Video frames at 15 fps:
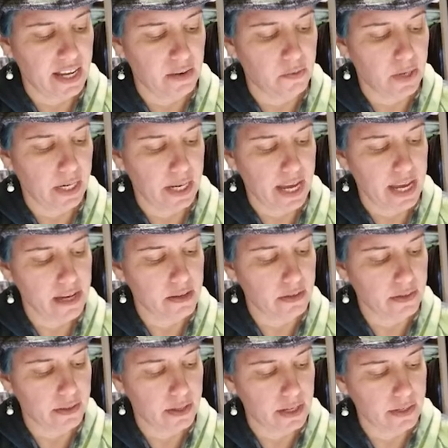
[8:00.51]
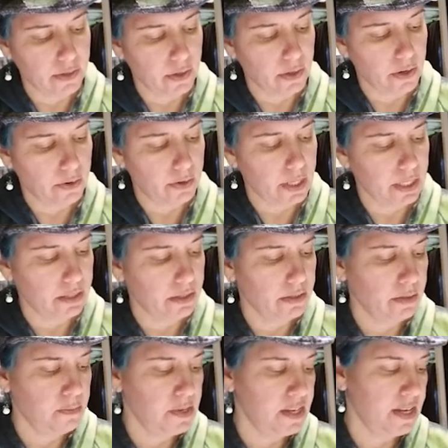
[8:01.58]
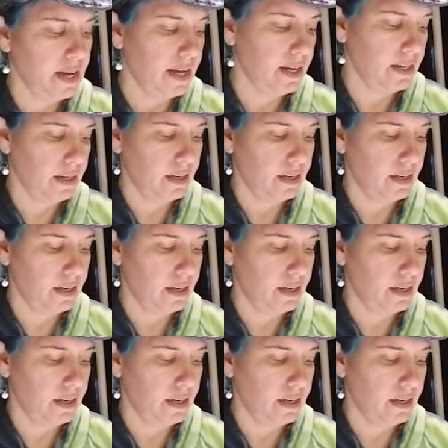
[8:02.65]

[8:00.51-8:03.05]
what angle things are going to be at.